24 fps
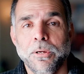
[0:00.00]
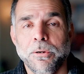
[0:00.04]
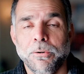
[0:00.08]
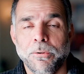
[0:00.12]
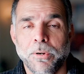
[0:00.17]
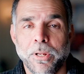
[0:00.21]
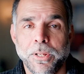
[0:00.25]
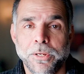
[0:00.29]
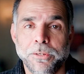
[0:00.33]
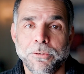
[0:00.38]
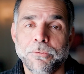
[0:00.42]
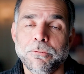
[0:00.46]

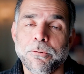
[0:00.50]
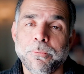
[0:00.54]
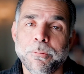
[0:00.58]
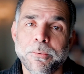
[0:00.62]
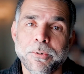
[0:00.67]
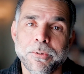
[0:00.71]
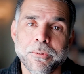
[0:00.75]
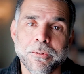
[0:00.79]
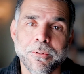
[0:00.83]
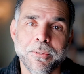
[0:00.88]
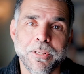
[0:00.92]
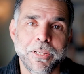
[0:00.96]
or
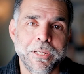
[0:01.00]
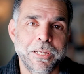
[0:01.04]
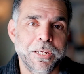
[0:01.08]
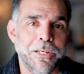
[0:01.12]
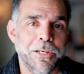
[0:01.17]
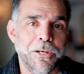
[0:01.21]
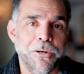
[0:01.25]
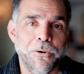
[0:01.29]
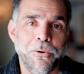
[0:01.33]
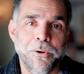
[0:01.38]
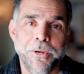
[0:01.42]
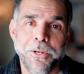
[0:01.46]
enumerable
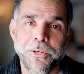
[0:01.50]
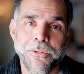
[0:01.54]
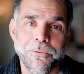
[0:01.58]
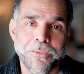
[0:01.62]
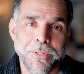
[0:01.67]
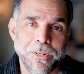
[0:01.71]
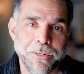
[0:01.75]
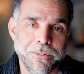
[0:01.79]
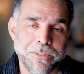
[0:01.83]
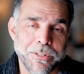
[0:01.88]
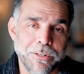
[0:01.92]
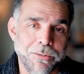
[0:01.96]
or any of
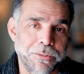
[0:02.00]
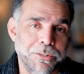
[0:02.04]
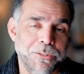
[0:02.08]
that stuff.